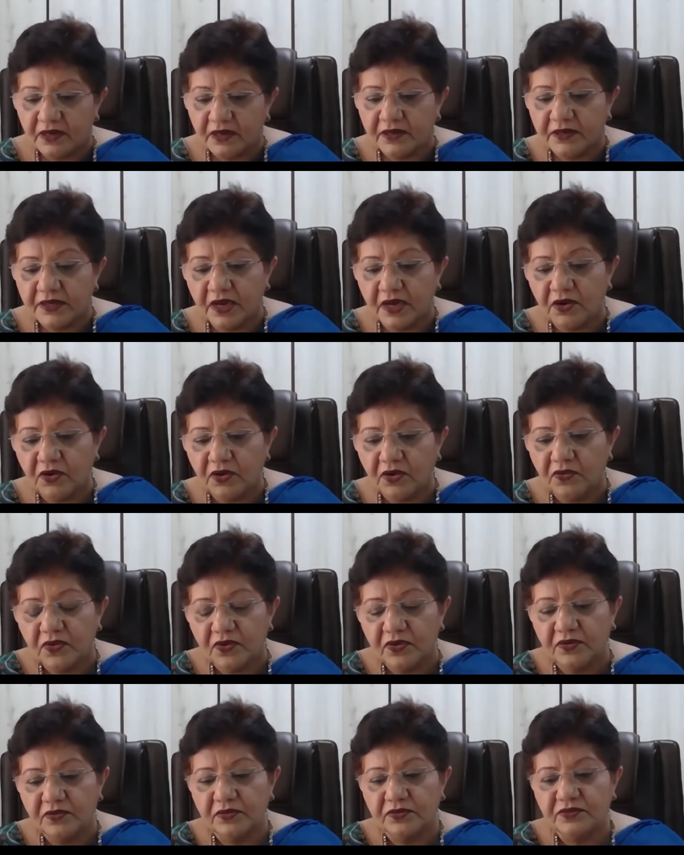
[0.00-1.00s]

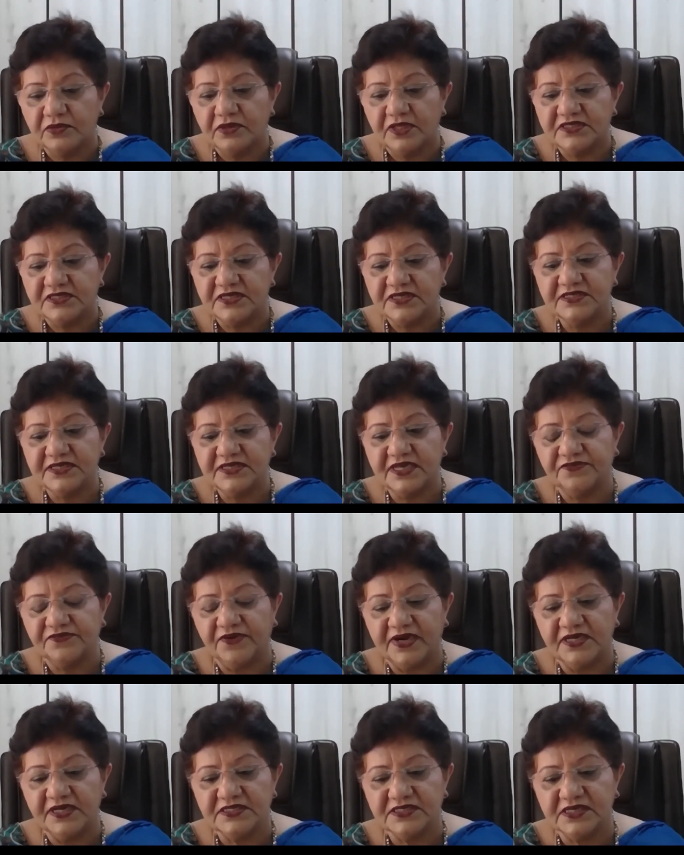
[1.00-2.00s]
Now, this is as
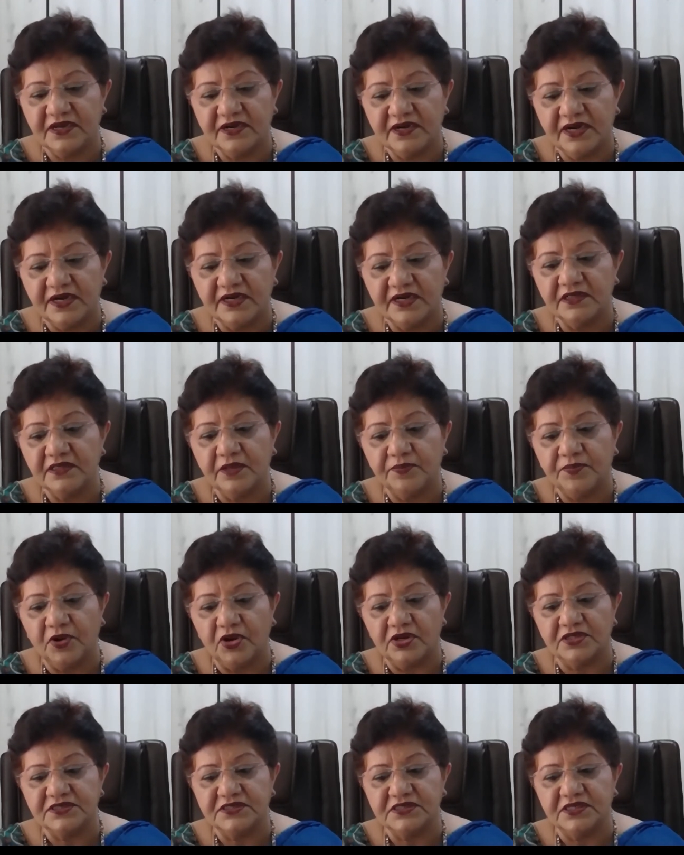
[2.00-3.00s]
far as creating the
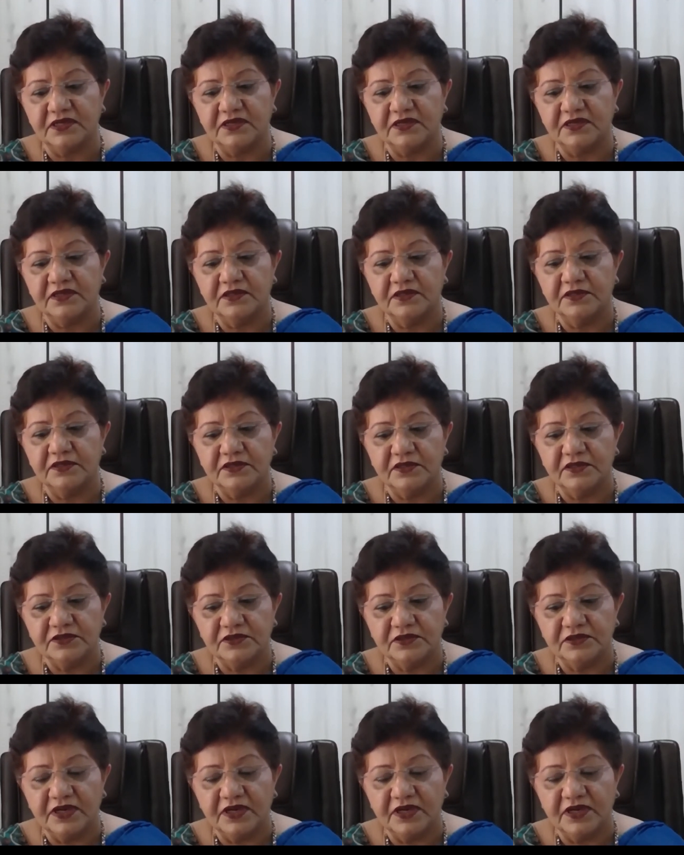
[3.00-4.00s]
policy.
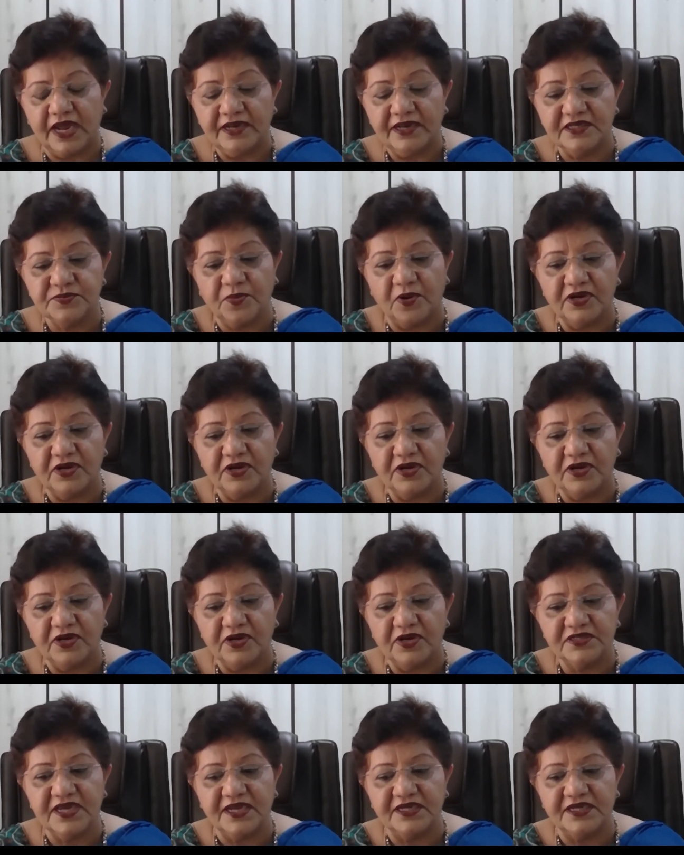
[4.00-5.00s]
And this
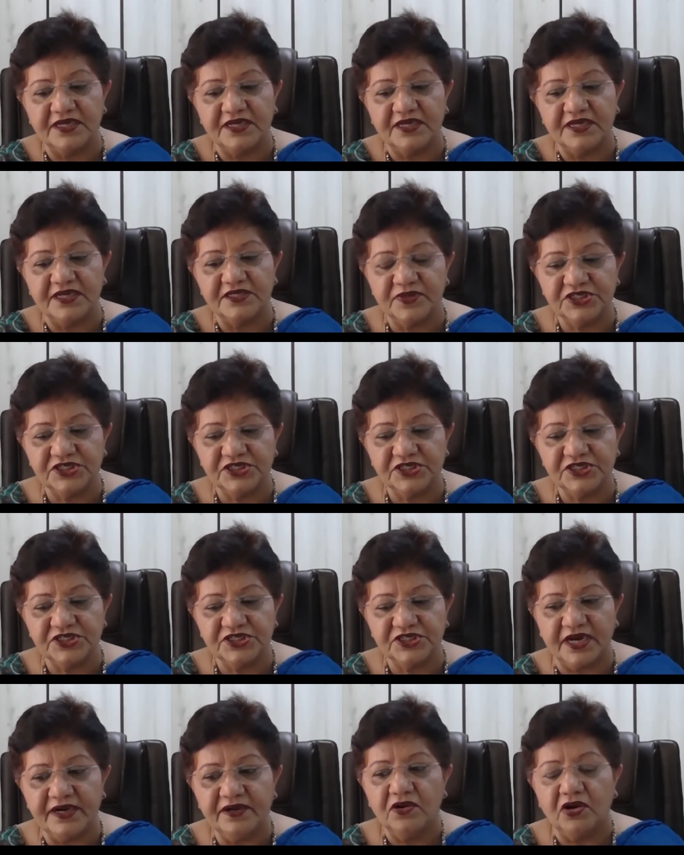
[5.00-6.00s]
policy has to be
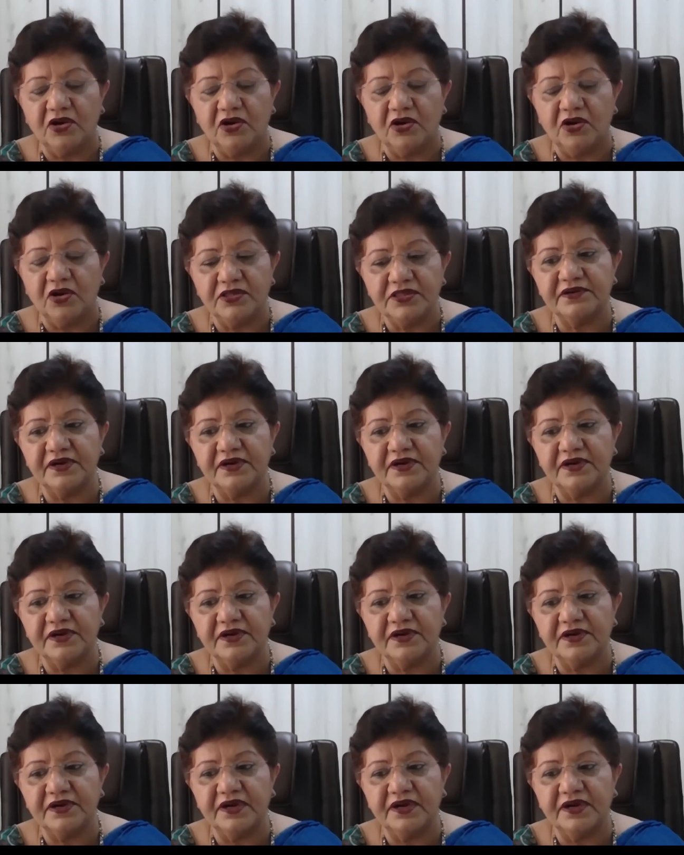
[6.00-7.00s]
shared on
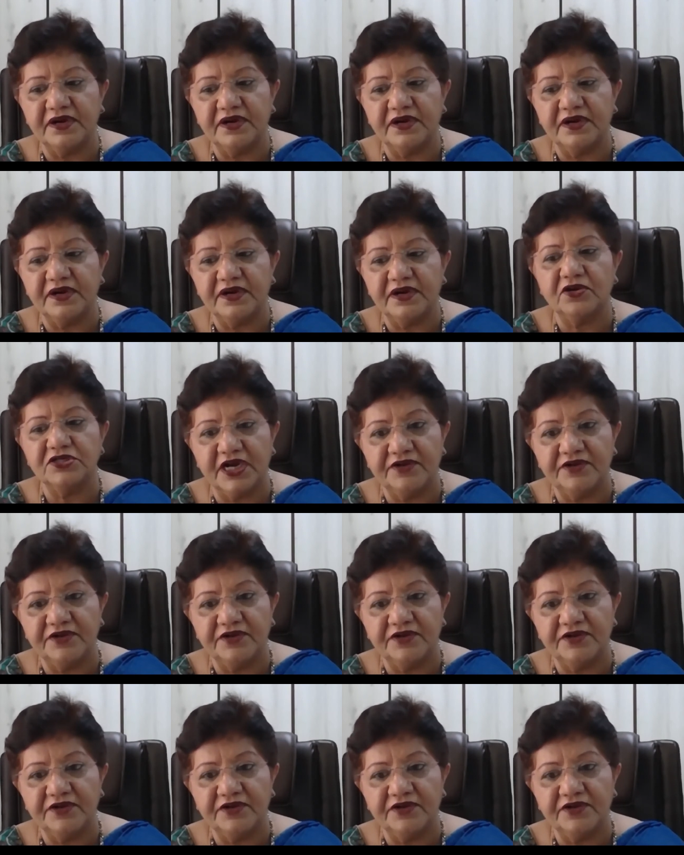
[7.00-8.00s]
the internet or shared
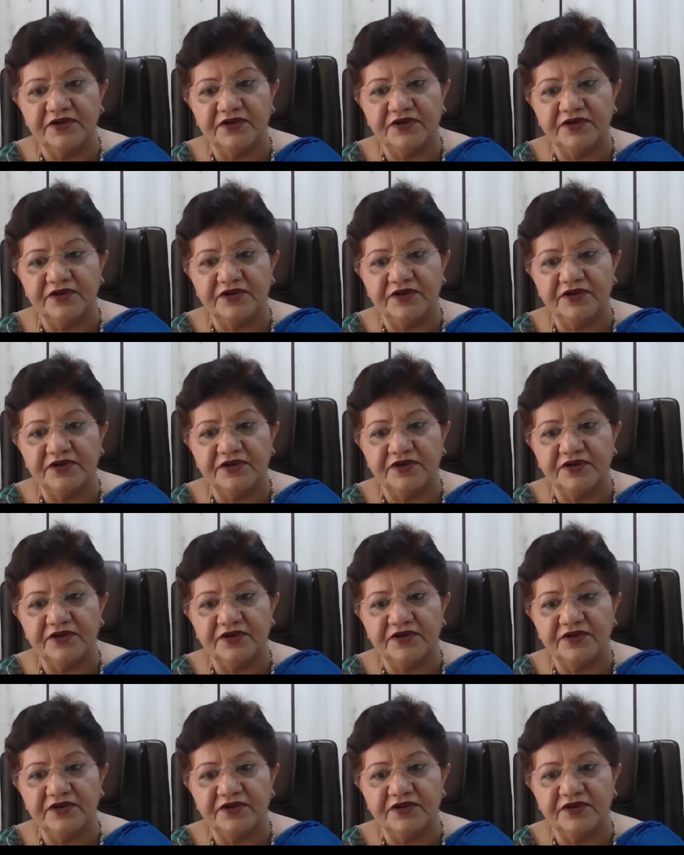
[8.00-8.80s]
with employees,